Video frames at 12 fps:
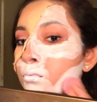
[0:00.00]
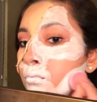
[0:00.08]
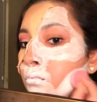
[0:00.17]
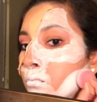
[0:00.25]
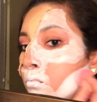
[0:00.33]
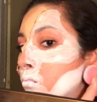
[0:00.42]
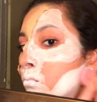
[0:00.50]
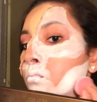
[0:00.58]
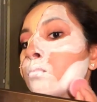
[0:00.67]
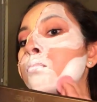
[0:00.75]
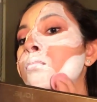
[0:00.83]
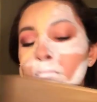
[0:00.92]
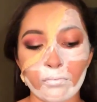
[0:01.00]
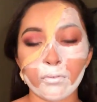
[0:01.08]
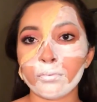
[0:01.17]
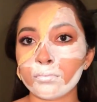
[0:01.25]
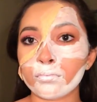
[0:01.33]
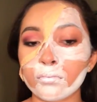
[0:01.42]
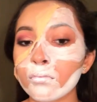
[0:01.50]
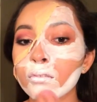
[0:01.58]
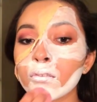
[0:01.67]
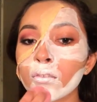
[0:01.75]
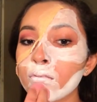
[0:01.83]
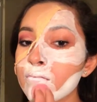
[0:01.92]
And now I'm using a
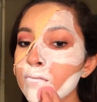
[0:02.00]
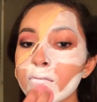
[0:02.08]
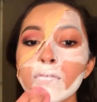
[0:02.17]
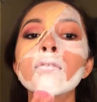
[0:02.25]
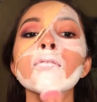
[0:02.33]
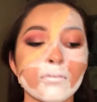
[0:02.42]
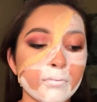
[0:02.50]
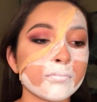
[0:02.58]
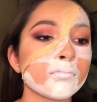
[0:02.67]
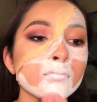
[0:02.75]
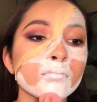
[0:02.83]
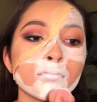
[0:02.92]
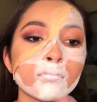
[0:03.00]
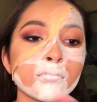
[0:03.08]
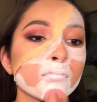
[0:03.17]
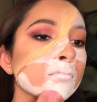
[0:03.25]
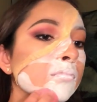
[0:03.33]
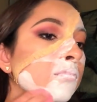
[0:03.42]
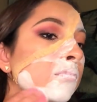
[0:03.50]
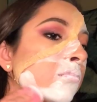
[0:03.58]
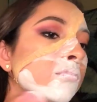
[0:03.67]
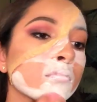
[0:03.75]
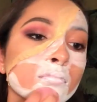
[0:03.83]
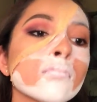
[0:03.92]
beauty blender just to make sure it
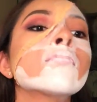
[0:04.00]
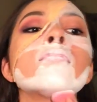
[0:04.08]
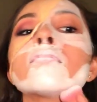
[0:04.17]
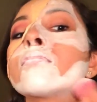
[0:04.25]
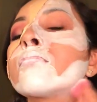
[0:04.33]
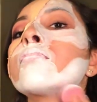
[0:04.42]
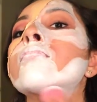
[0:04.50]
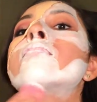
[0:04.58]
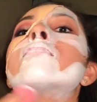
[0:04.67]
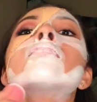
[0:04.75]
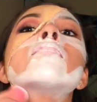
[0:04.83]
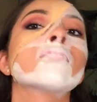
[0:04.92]
doesn't look streaky.